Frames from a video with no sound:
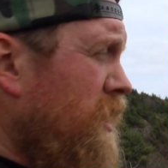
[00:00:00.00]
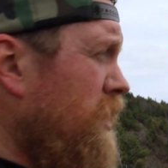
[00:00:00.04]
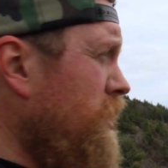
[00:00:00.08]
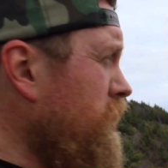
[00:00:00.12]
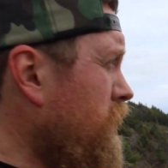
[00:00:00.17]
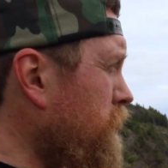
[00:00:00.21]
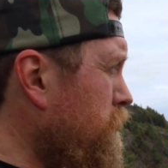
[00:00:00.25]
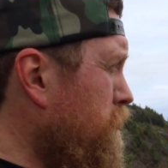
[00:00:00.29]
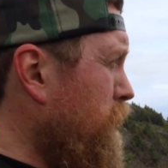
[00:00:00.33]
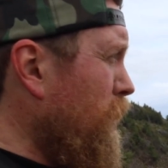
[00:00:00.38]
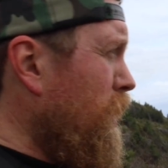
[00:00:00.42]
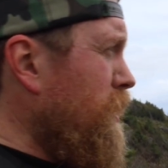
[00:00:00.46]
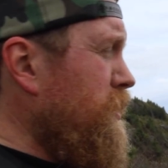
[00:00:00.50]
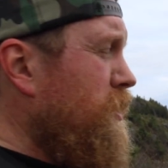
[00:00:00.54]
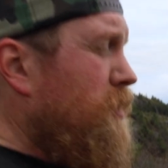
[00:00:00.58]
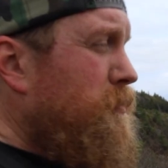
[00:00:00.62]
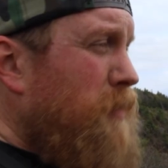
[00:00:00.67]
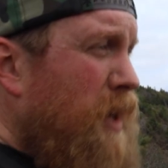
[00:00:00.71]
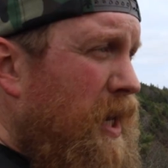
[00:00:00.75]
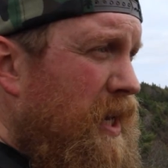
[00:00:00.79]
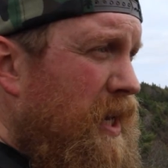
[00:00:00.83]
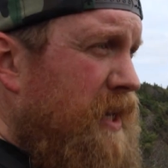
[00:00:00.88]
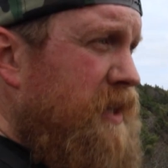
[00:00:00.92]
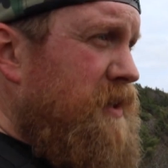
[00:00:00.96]
You could burn
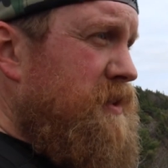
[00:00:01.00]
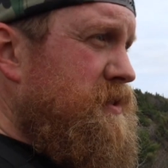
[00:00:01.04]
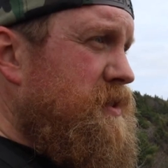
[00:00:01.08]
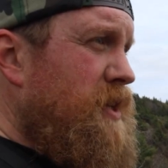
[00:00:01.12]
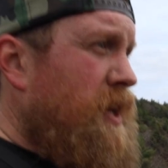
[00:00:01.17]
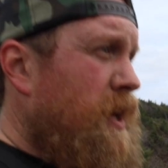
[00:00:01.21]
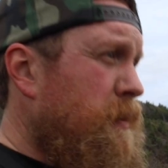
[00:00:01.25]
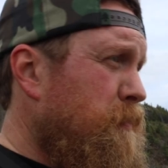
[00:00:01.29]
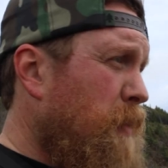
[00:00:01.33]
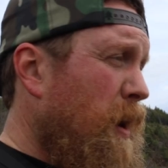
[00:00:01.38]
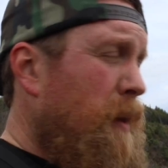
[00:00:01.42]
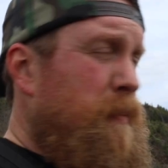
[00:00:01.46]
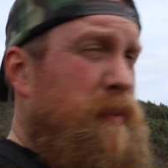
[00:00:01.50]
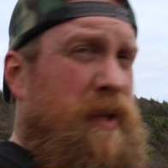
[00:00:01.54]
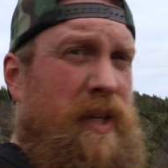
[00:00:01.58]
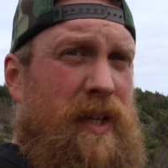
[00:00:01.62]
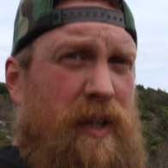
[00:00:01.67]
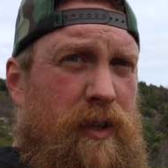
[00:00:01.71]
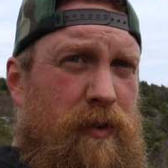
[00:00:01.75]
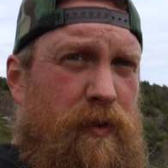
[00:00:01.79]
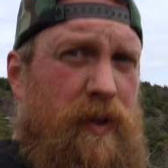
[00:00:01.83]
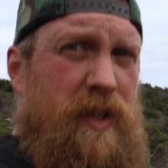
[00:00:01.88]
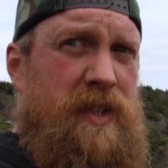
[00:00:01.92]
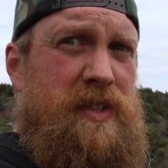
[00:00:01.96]
the miles, probably
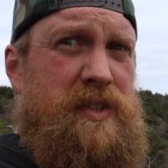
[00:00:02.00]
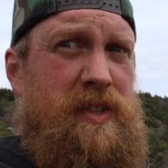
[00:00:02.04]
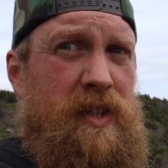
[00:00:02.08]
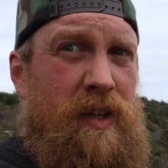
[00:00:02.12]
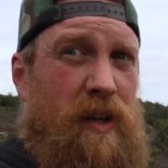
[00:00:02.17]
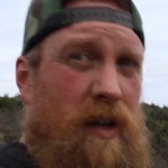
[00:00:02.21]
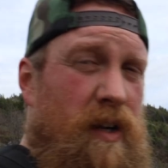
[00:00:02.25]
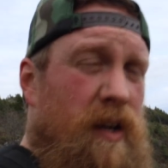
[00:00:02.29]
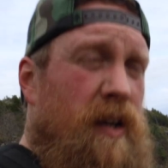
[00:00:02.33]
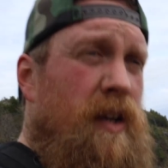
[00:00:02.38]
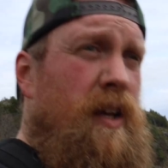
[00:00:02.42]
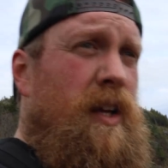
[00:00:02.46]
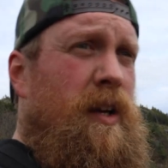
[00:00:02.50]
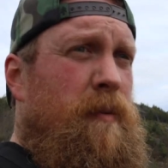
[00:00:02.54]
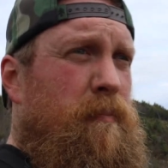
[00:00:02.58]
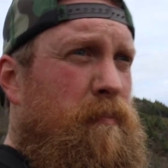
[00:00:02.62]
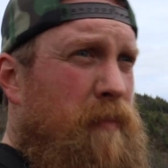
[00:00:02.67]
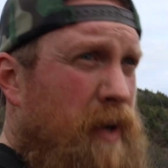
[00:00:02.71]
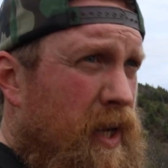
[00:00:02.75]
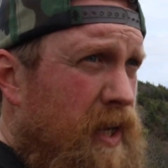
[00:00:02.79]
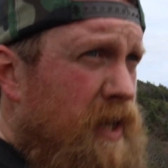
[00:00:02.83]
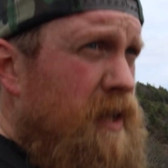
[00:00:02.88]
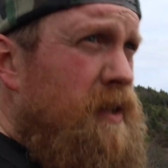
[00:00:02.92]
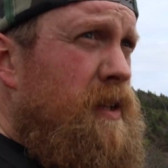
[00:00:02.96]
increase your
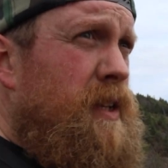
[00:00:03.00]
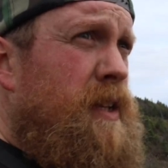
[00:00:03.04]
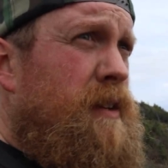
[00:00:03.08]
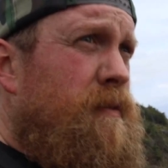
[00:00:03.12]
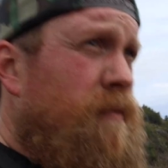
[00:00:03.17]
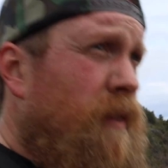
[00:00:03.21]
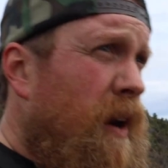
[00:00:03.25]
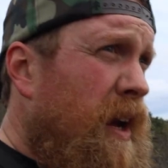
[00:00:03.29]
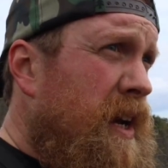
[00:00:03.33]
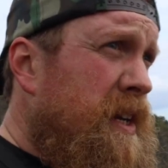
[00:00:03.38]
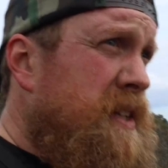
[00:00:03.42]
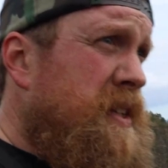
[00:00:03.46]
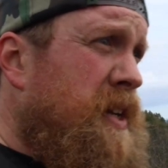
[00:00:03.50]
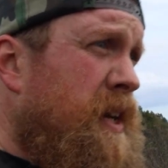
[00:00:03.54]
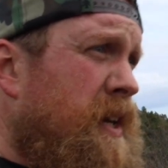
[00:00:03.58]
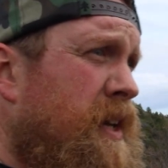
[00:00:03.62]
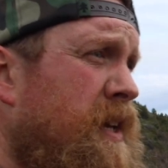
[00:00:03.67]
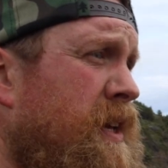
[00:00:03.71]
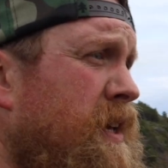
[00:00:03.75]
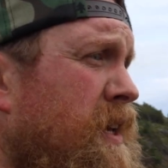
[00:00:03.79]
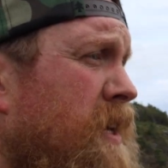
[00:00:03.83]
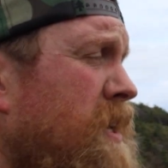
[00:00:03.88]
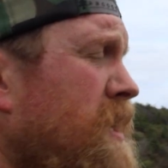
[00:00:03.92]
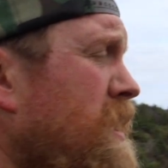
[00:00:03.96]
miley rate,
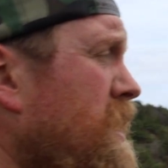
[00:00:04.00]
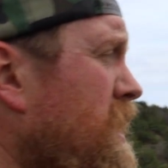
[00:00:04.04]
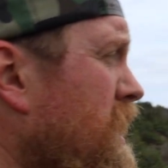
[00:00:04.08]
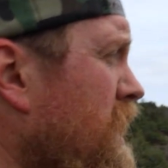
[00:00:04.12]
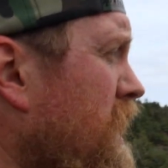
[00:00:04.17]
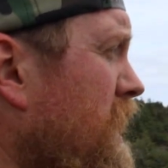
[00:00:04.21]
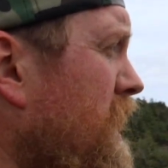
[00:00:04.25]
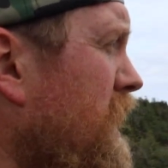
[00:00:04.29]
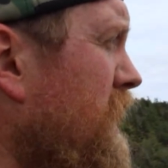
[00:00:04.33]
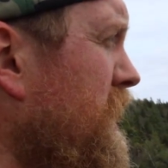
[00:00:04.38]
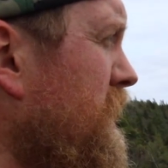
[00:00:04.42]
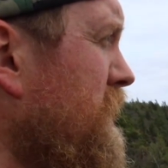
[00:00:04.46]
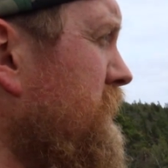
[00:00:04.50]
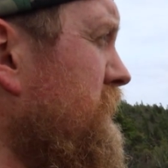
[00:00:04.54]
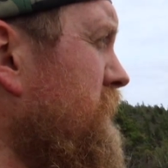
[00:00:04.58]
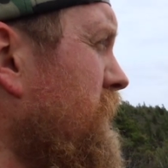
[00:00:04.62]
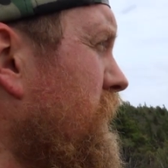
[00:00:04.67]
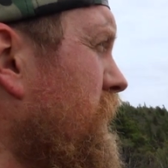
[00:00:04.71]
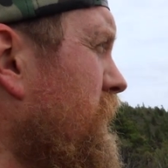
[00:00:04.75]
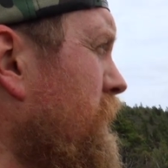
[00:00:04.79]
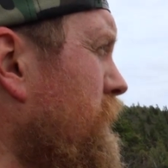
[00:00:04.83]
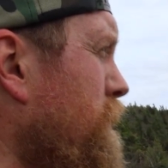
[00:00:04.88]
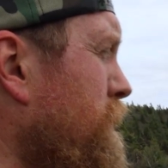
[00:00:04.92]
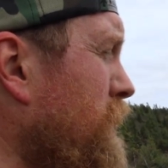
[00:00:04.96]
and
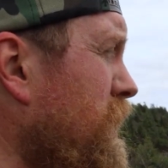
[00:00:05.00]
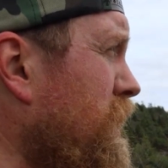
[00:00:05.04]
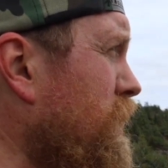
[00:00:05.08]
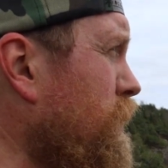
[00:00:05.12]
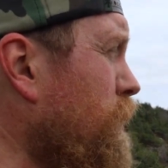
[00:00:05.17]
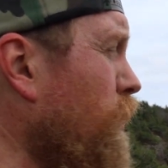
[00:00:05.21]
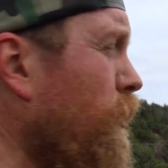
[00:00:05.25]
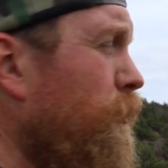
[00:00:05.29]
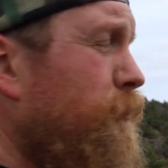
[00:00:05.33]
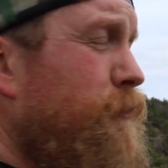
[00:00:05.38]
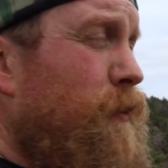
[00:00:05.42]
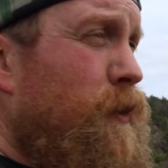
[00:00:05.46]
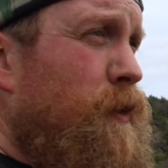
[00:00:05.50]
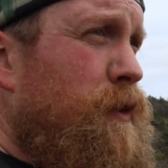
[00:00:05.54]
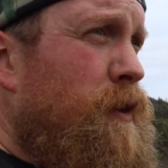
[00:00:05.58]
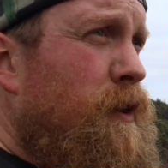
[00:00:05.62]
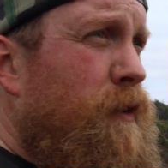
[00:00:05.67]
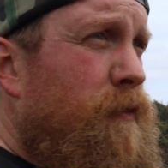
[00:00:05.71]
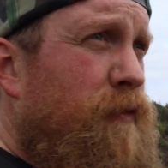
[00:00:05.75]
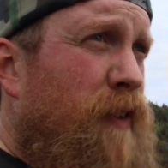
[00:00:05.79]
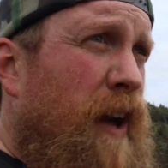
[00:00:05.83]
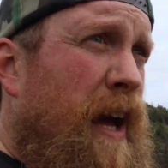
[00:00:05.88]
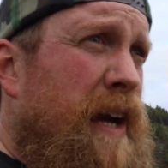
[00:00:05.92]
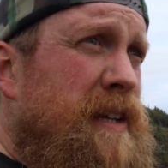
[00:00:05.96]
uh, make you go
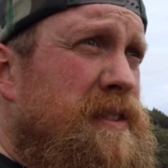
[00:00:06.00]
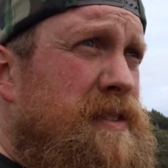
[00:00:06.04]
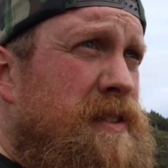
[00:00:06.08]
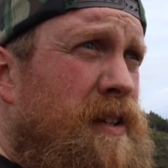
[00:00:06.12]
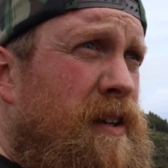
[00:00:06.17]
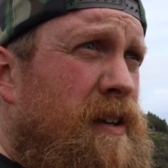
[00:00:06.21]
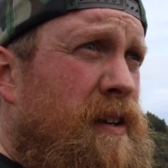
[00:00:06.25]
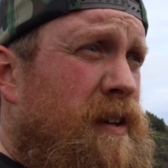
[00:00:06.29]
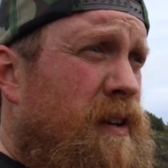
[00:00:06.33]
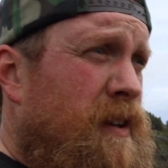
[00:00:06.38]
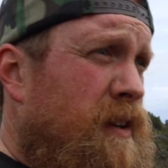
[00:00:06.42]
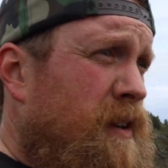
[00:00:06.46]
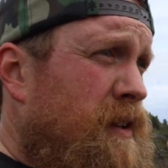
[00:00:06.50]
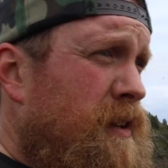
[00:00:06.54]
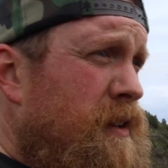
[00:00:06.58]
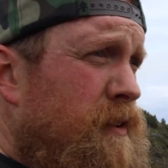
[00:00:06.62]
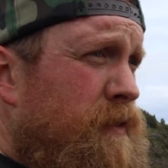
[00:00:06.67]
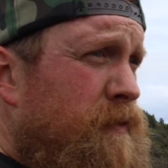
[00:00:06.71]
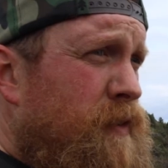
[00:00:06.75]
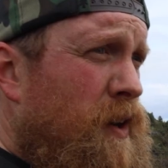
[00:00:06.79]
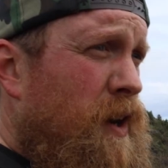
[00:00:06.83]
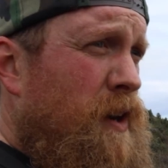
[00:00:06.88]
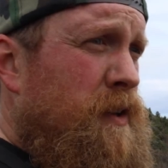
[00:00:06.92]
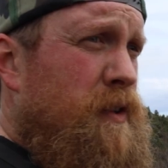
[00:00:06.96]
further, faster,
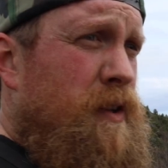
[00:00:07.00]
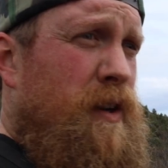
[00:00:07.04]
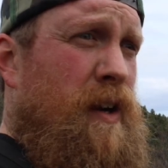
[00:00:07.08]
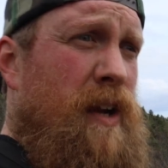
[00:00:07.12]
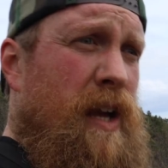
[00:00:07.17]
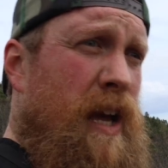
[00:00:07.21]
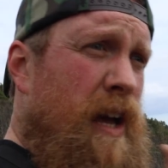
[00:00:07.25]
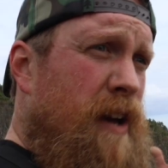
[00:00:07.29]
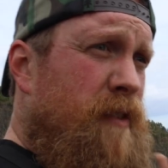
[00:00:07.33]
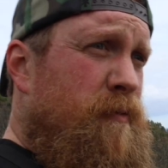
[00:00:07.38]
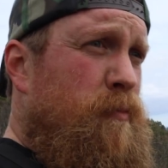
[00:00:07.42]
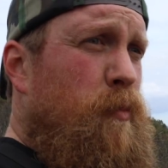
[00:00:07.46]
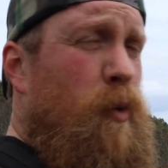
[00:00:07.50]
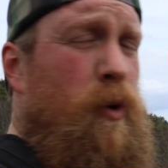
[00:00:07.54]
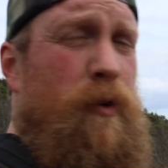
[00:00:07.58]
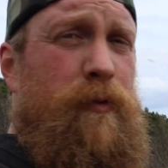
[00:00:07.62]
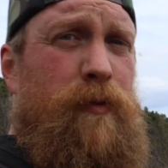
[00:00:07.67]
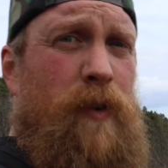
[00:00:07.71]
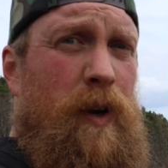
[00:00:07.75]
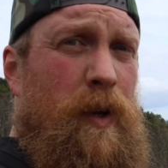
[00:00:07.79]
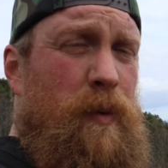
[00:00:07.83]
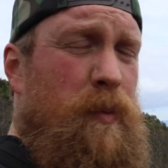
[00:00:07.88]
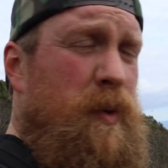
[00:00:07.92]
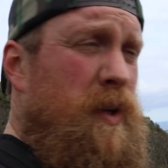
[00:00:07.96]
farther, have more
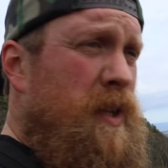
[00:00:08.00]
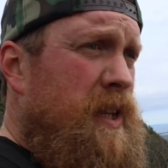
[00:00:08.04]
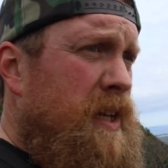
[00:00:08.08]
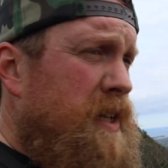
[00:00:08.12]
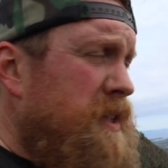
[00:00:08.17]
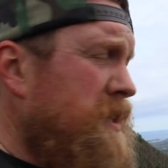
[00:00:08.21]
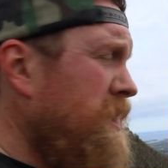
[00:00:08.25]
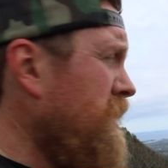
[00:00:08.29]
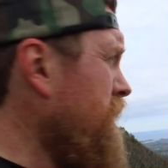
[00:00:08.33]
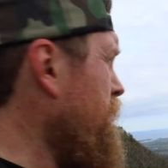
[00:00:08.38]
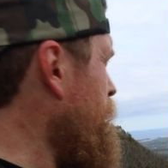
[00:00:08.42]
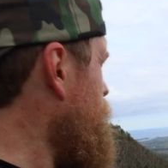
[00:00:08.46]
fun with it.